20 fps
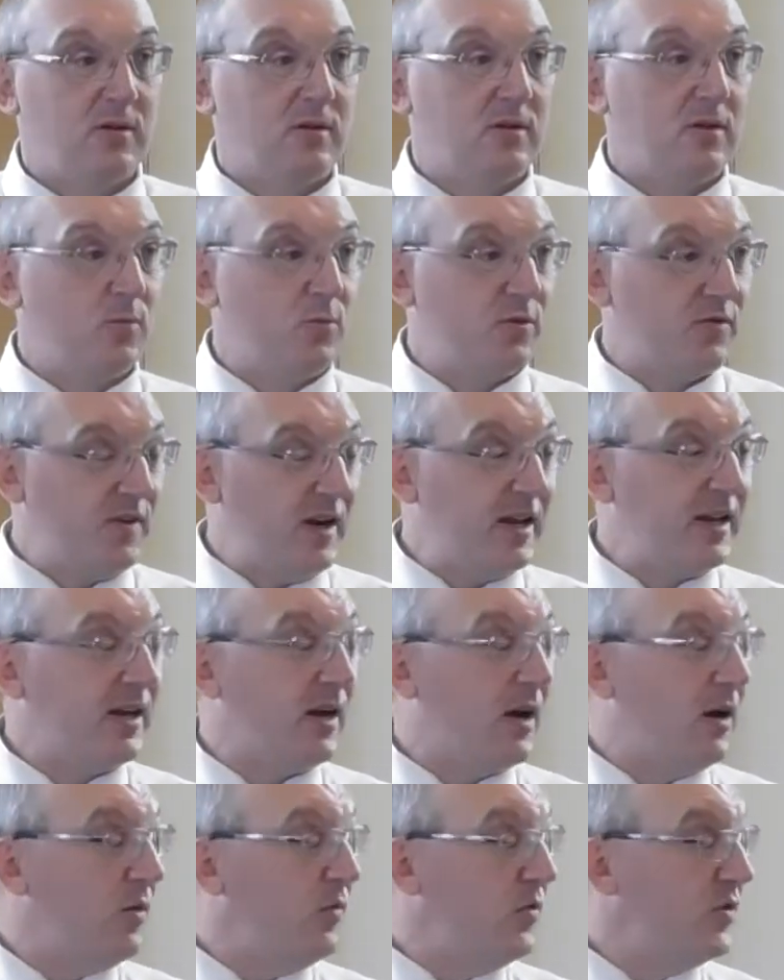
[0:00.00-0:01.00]
The prophetic
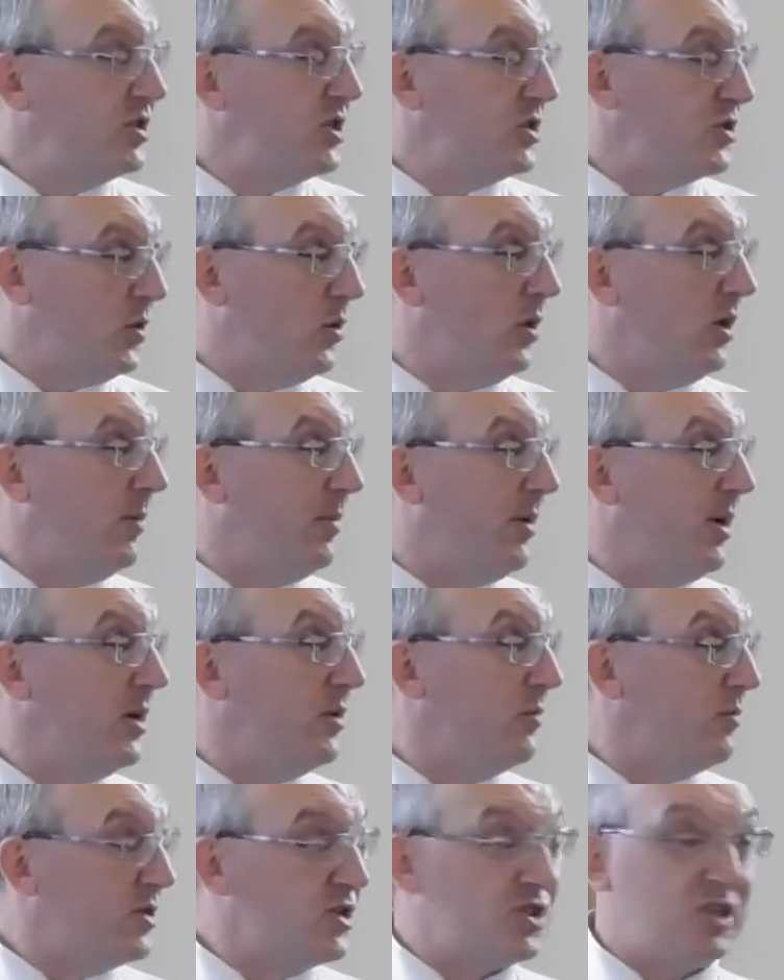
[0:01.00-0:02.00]
office is all
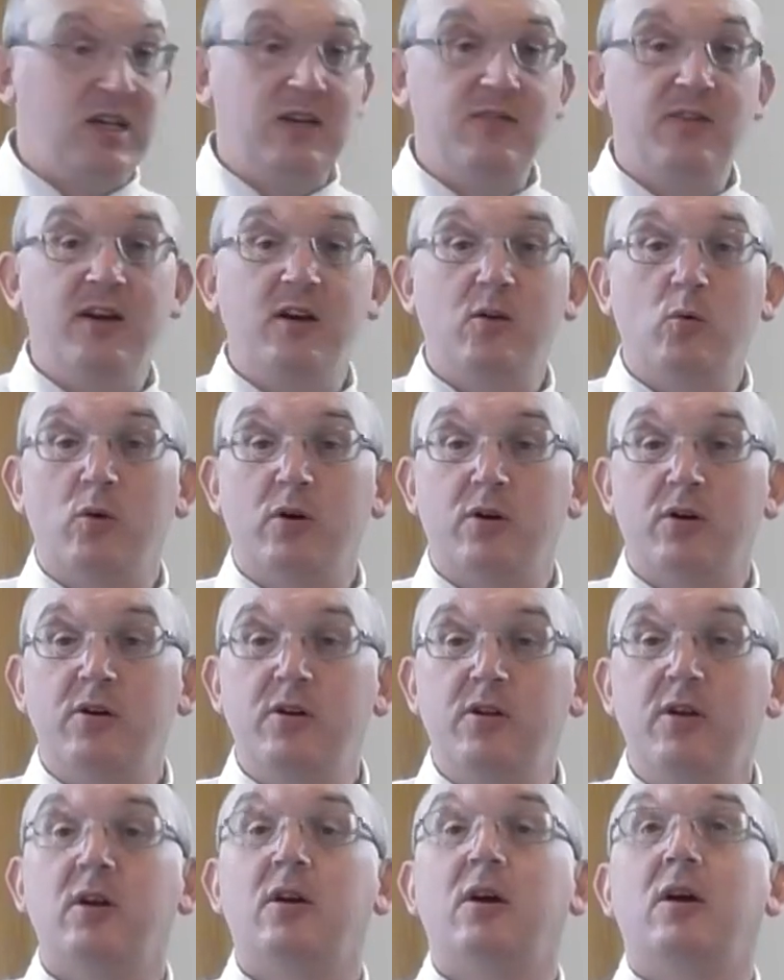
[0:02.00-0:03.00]
about receiving a
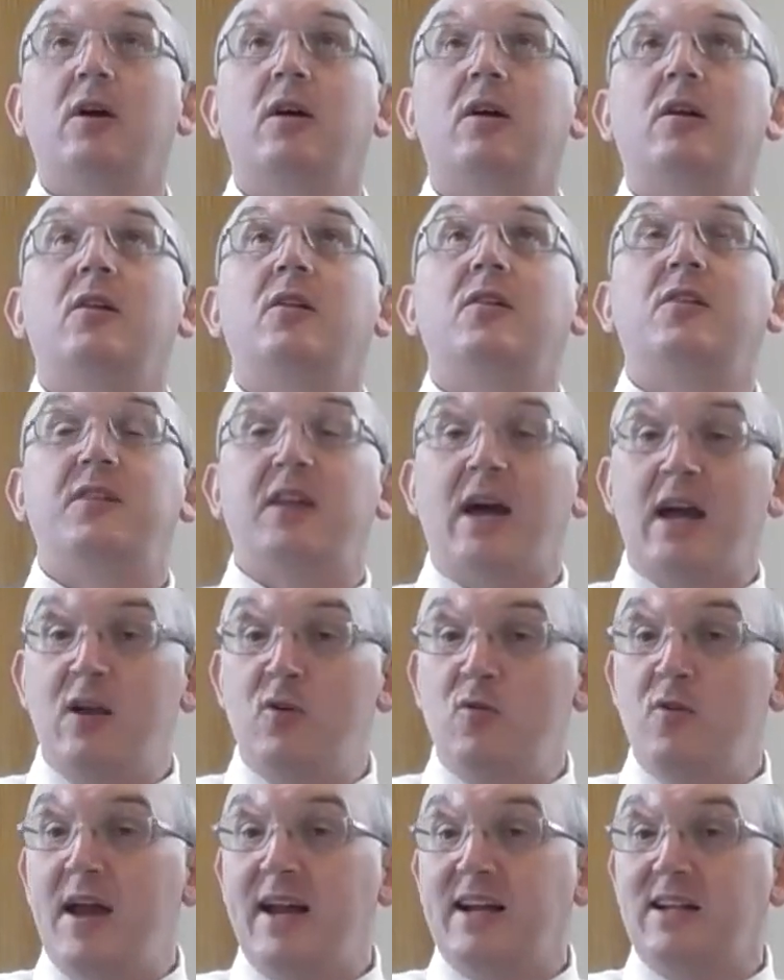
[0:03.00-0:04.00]
word
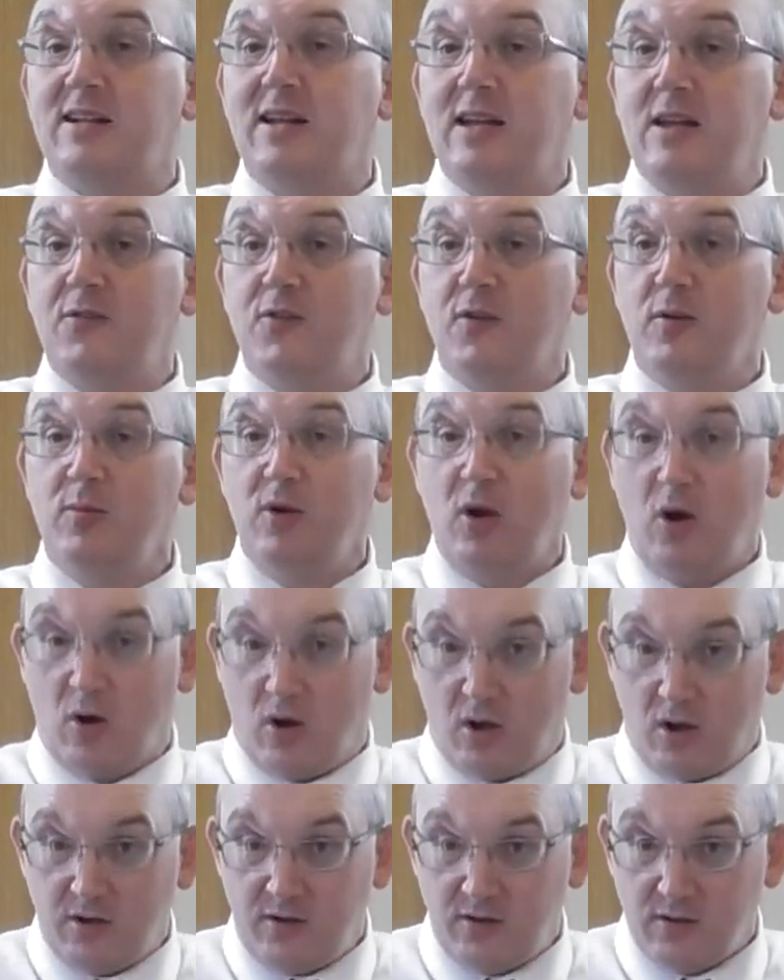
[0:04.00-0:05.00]
directly from
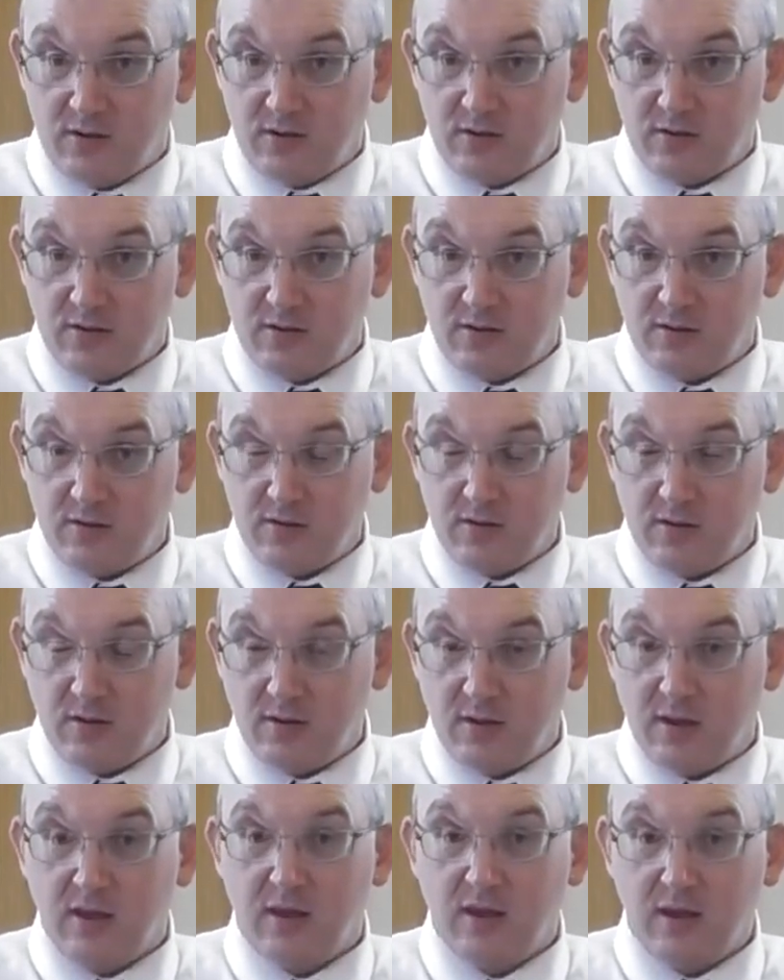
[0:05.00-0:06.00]
God
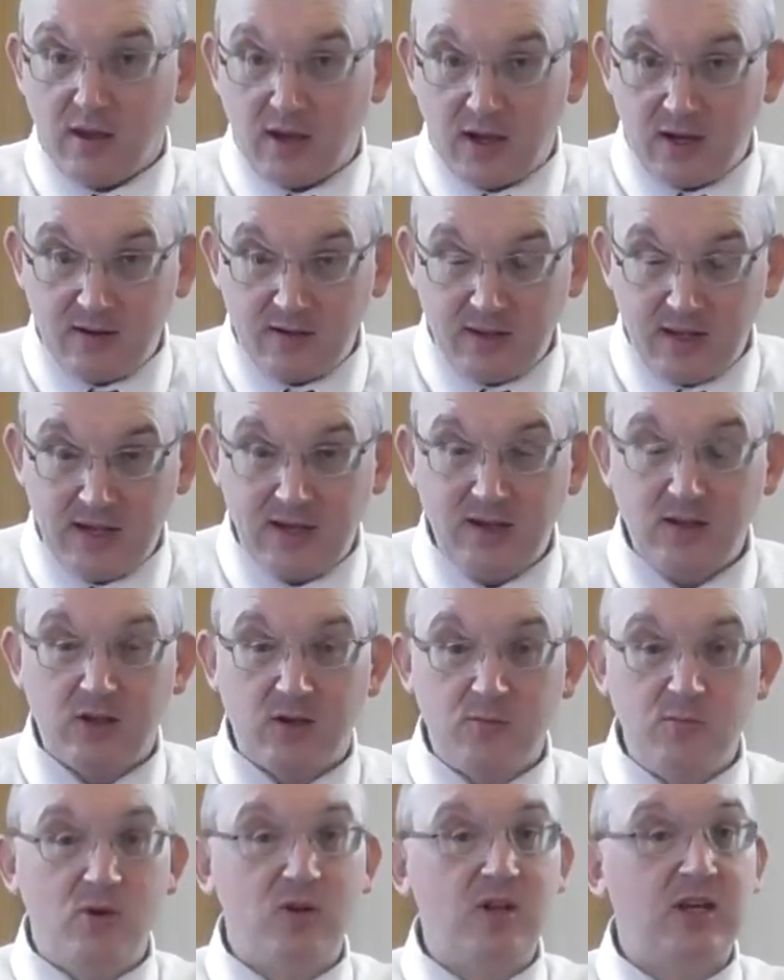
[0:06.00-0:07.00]
and then
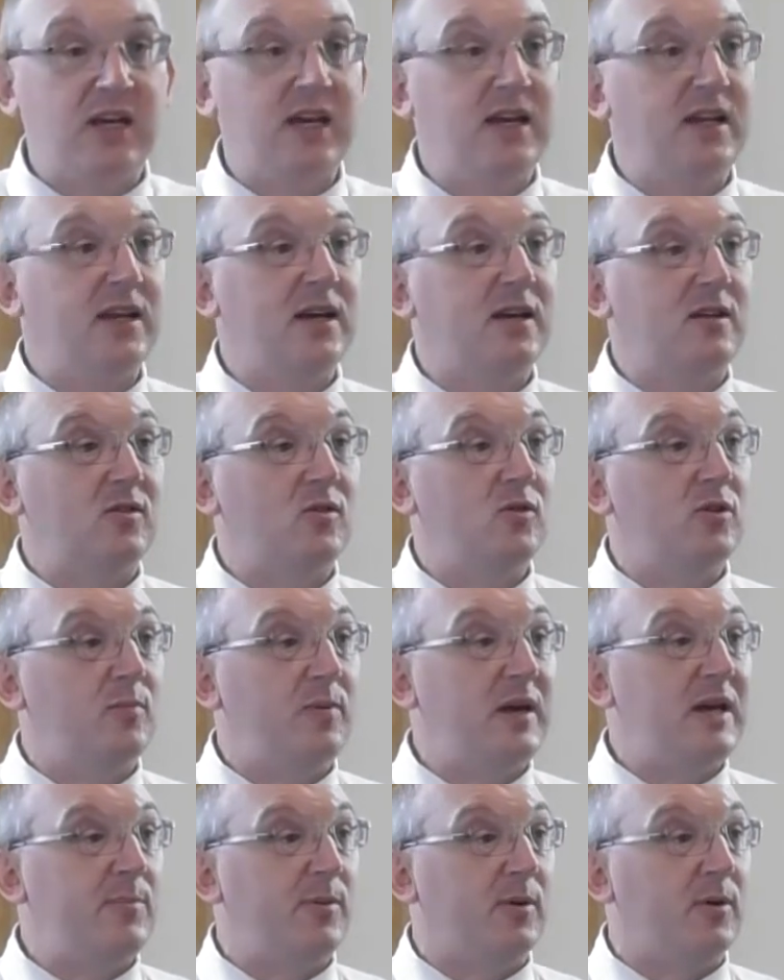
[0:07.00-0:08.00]
communicating it to the
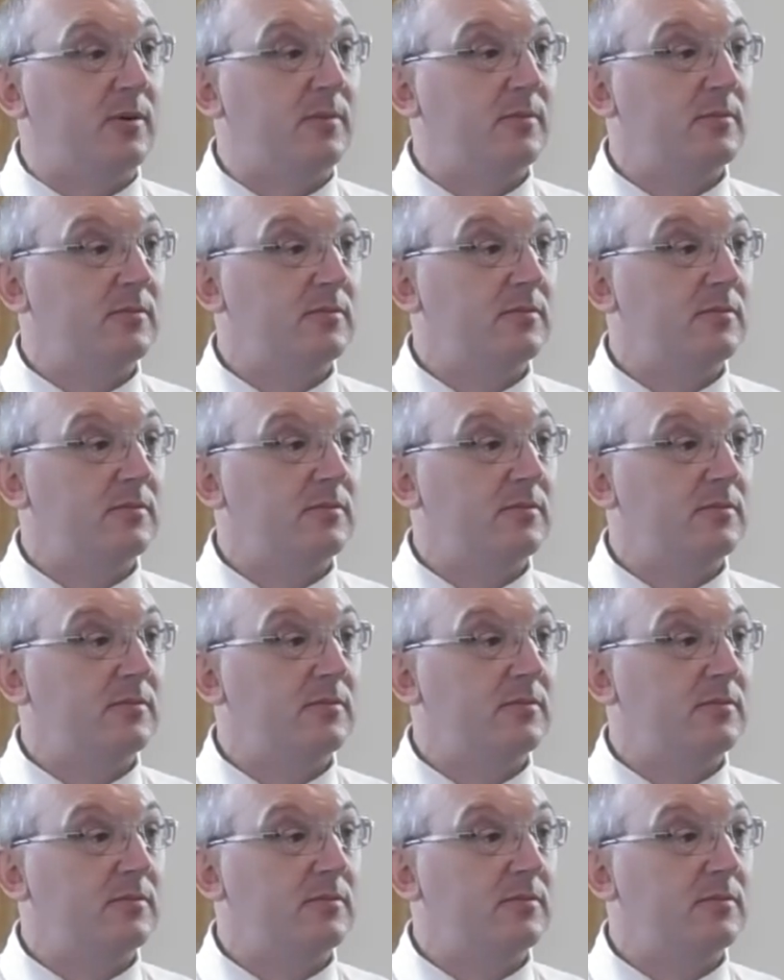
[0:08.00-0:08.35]
people.